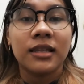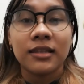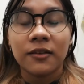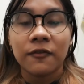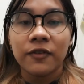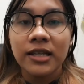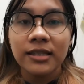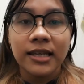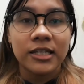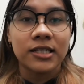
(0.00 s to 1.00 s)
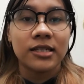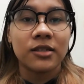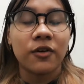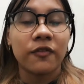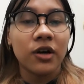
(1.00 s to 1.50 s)
the advantages
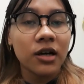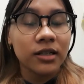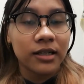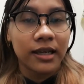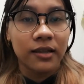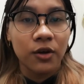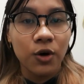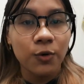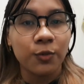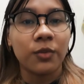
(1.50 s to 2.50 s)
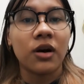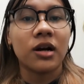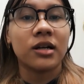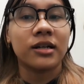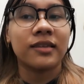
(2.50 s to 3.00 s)
of gardening at home
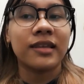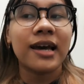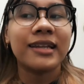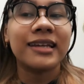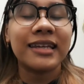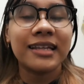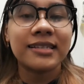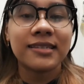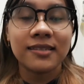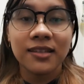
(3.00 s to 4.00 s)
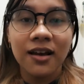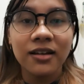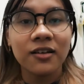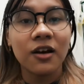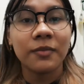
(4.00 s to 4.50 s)
are that it is
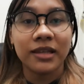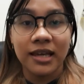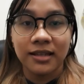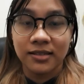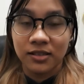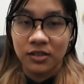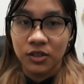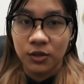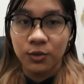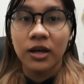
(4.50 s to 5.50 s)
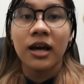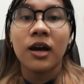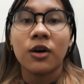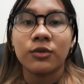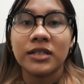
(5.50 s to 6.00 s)
not complicated to do,
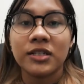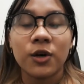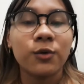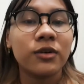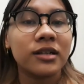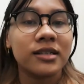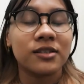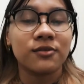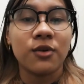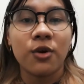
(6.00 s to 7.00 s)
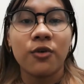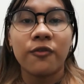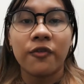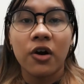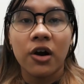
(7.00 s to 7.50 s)
we don't need to go
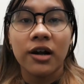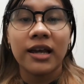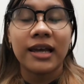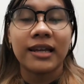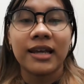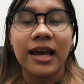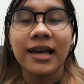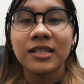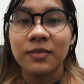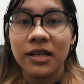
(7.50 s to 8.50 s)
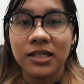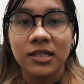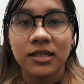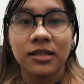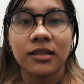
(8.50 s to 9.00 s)
far, and as
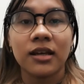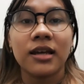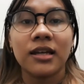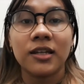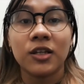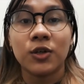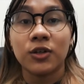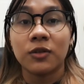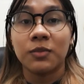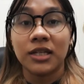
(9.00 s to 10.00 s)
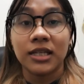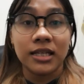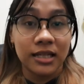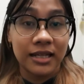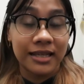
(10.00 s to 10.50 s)
mentioned, it could be
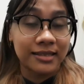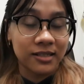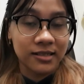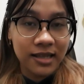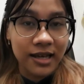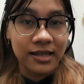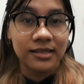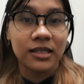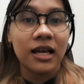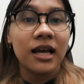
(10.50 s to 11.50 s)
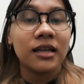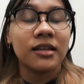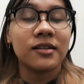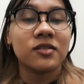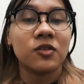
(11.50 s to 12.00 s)
an exercise.
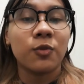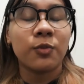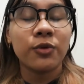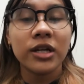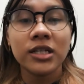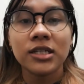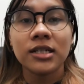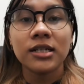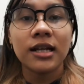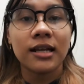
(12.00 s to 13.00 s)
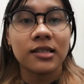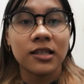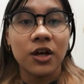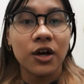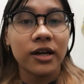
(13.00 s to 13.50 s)
There's no pressure as
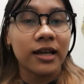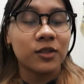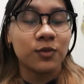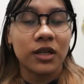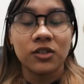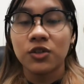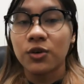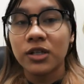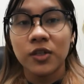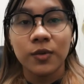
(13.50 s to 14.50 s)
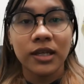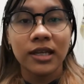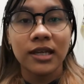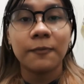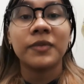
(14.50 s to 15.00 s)
long as we enjoy doing
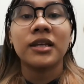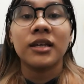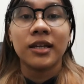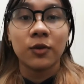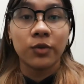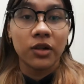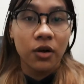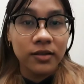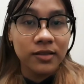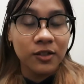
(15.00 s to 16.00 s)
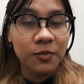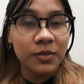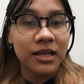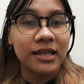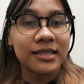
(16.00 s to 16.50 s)
it. It will also
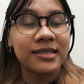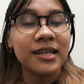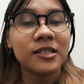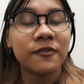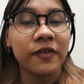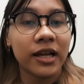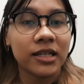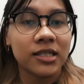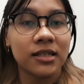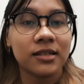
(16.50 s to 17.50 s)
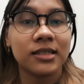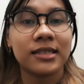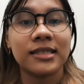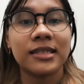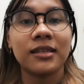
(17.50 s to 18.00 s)
be a satisfaction to
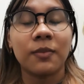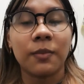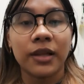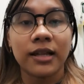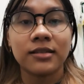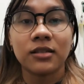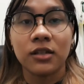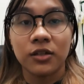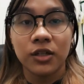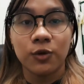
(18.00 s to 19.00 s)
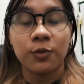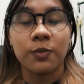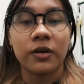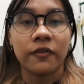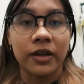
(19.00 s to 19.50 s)
see the plants grow
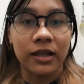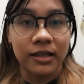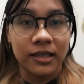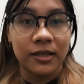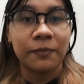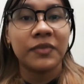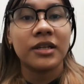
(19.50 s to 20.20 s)
perfectly.